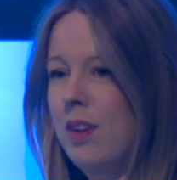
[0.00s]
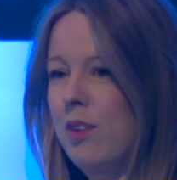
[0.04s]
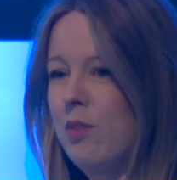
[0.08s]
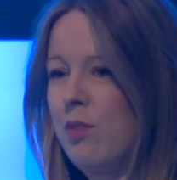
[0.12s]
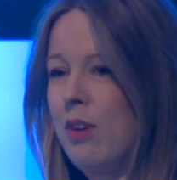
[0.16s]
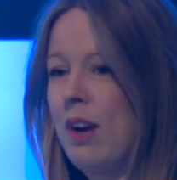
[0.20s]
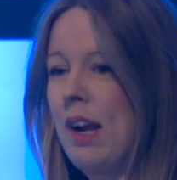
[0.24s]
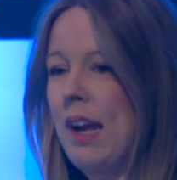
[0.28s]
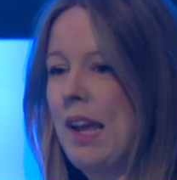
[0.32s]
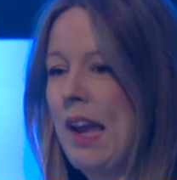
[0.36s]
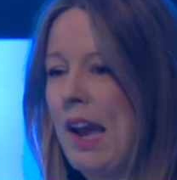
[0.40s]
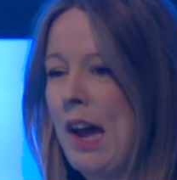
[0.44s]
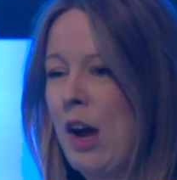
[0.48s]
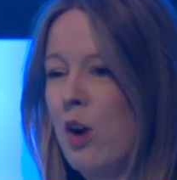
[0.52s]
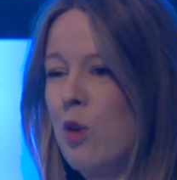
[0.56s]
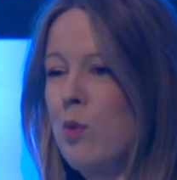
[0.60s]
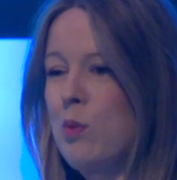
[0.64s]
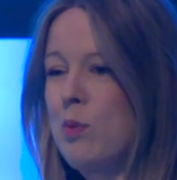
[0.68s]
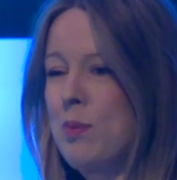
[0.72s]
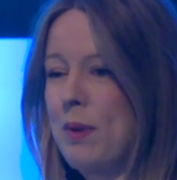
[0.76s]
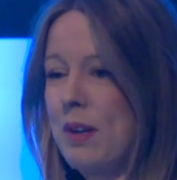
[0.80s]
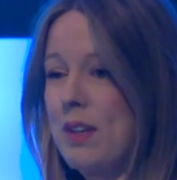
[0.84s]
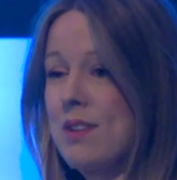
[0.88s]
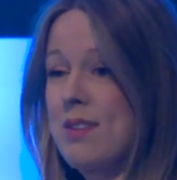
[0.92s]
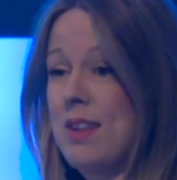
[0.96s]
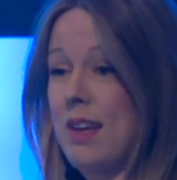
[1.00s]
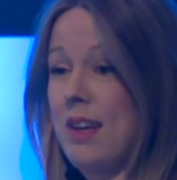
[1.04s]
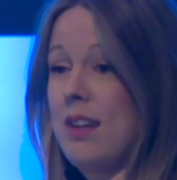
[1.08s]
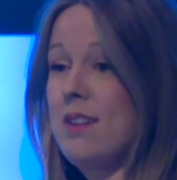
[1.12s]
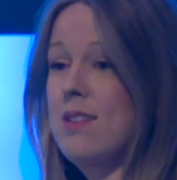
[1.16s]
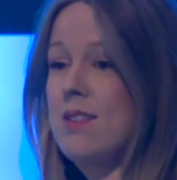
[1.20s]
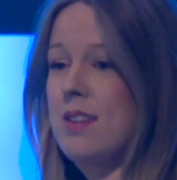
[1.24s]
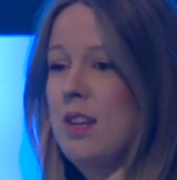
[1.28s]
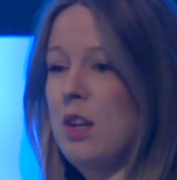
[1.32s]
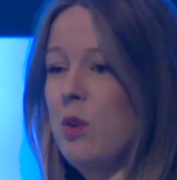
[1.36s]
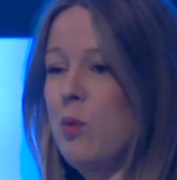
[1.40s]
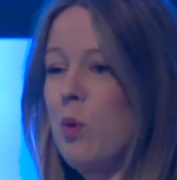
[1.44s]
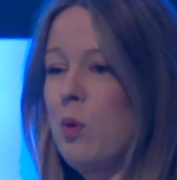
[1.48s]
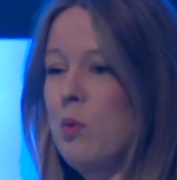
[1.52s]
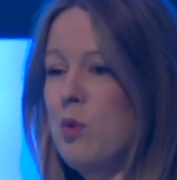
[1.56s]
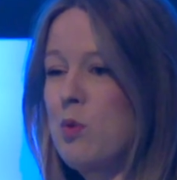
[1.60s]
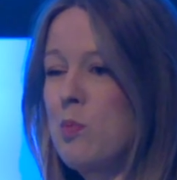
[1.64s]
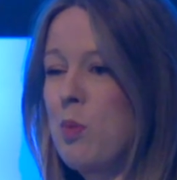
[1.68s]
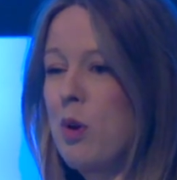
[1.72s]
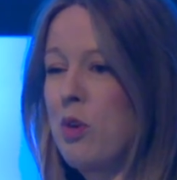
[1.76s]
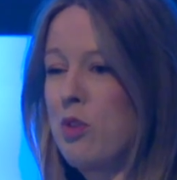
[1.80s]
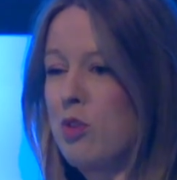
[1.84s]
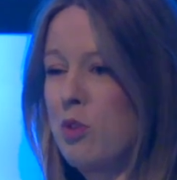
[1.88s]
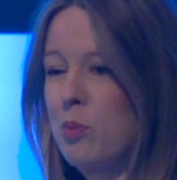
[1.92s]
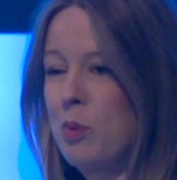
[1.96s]
really helped, because they could see what was
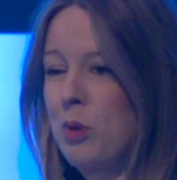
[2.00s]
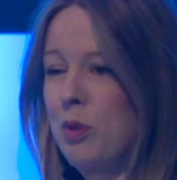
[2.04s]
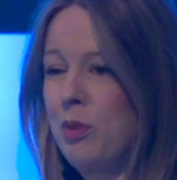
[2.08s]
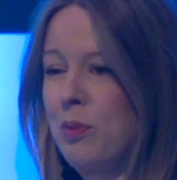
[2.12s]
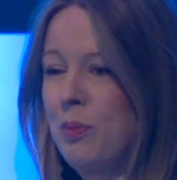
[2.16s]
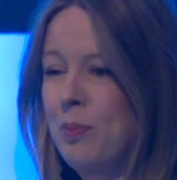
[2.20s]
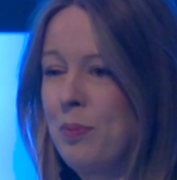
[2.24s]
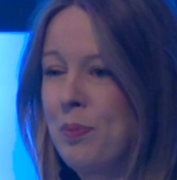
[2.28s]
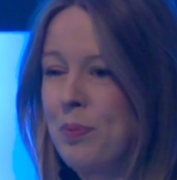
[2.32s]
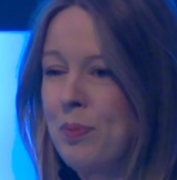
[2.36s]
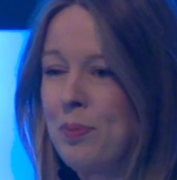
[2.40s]
possible.